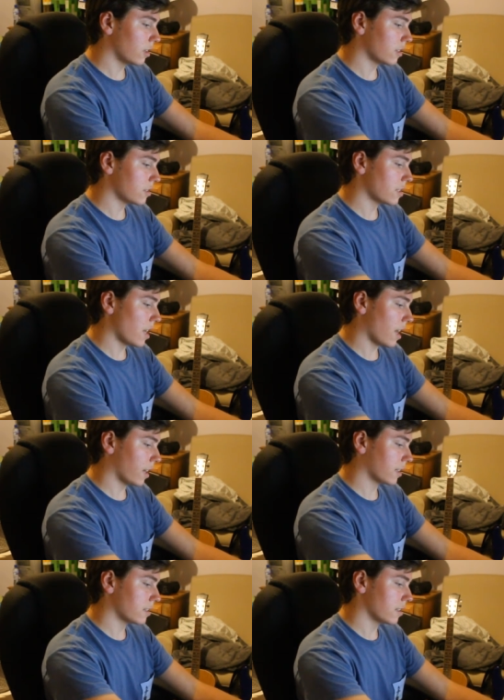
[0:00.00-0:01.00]
a
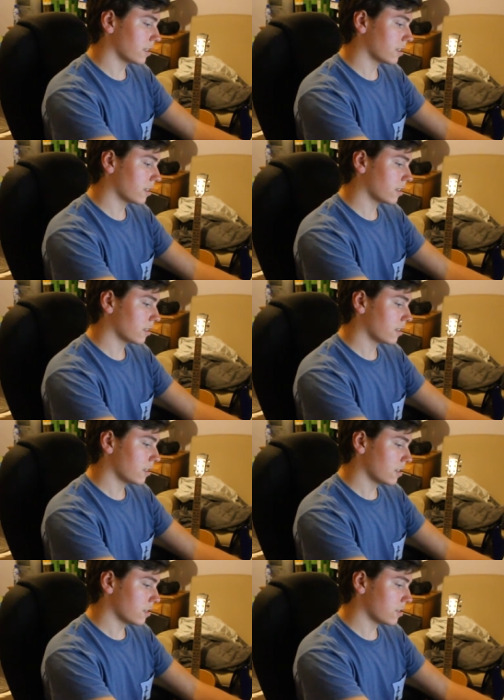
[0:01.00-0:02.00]
tactic
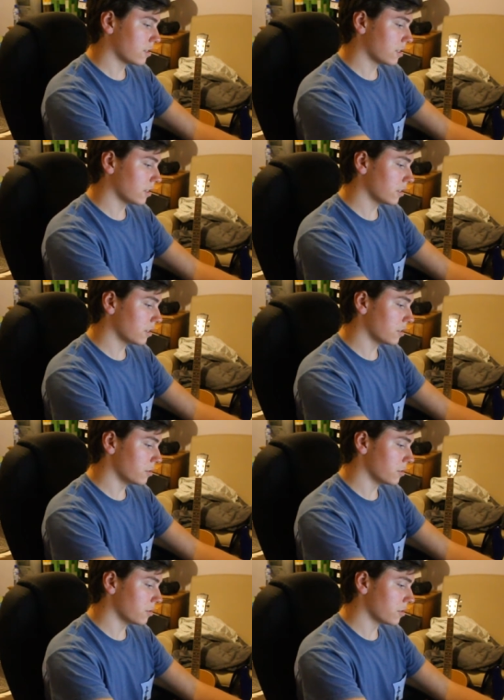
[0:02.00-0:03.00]
still
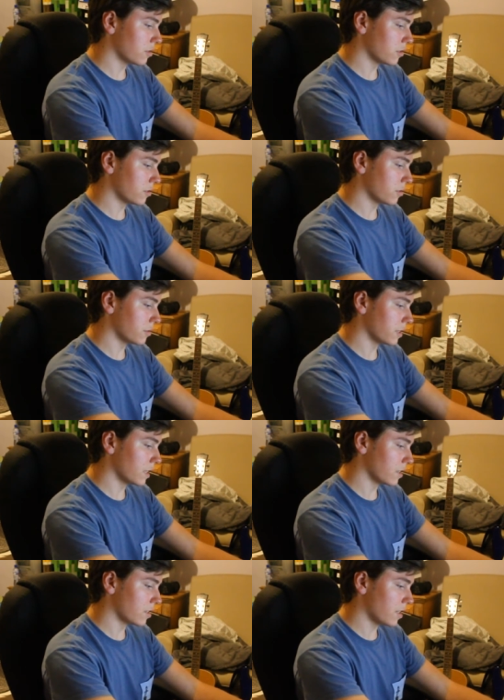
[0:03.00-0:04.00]
used to
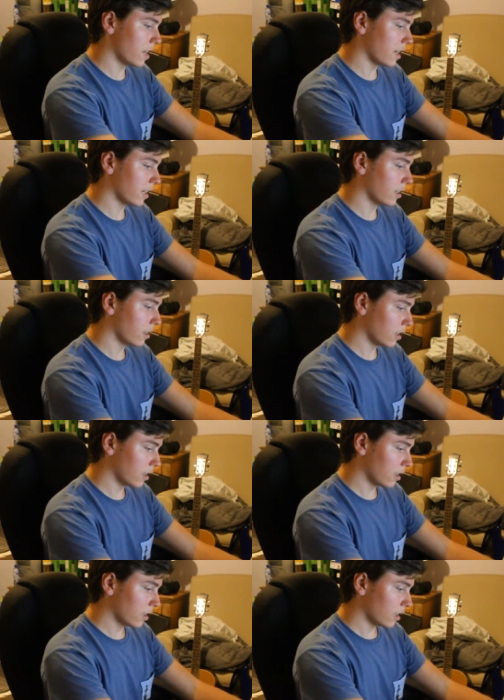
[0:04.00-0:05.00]
this day,
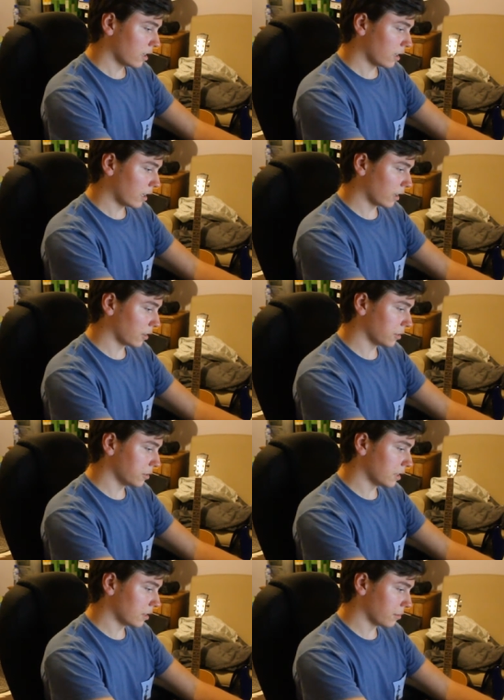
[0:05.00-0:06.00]

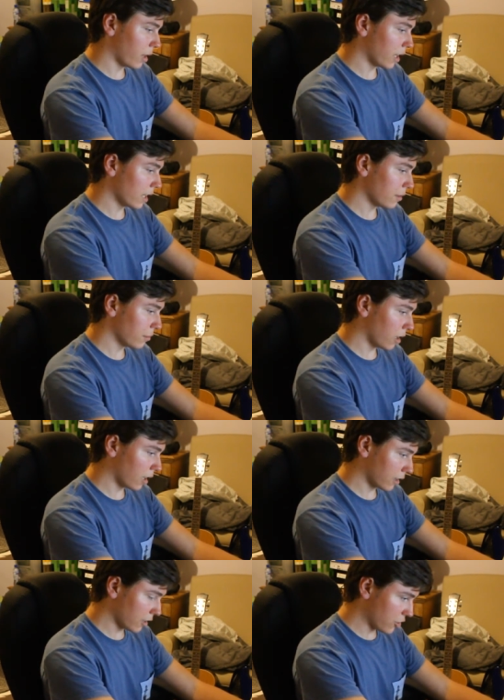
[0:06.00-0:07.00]
including many
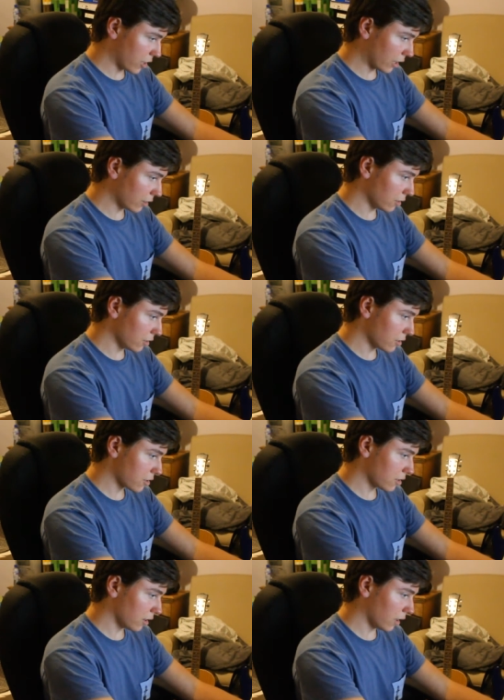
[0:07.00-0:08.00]
modern
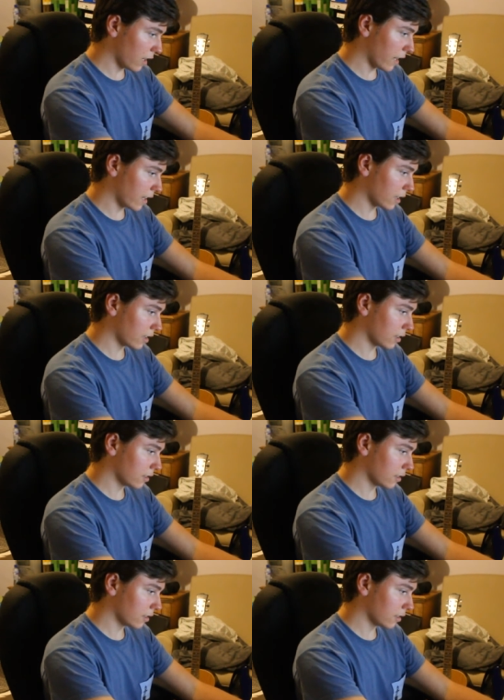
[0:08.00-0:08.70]
jingles like